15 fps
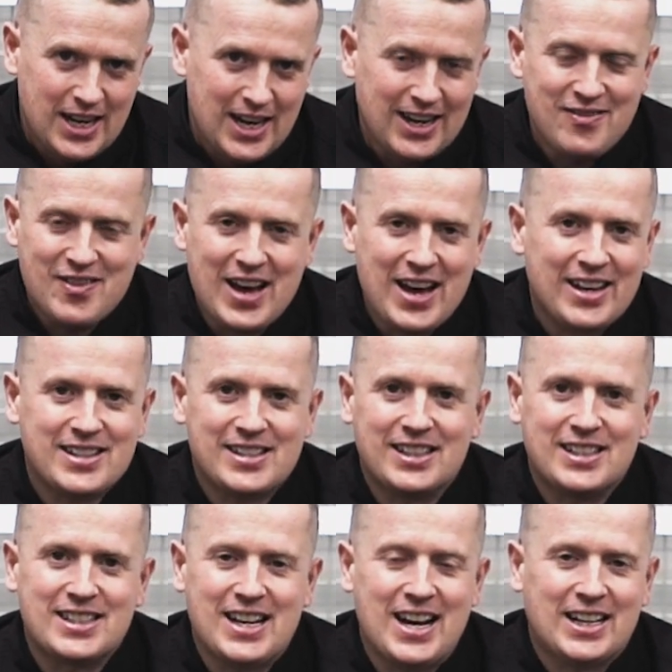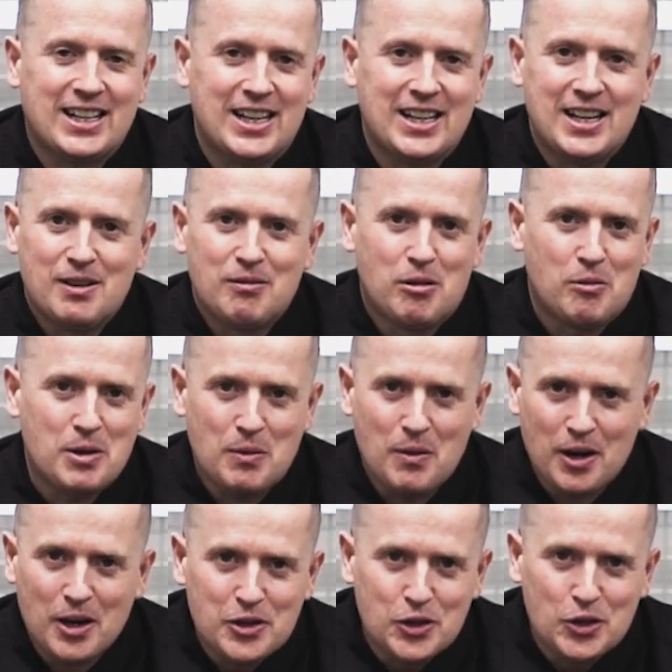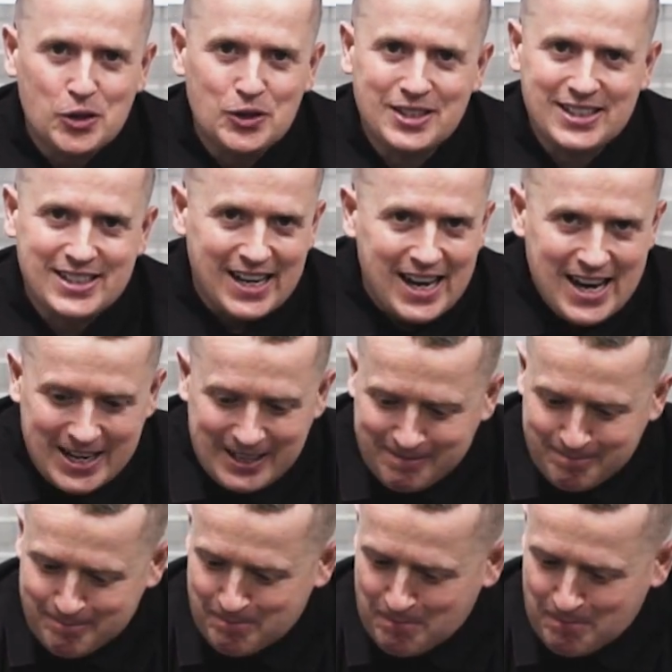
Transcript: and that is exactly what we want to do today.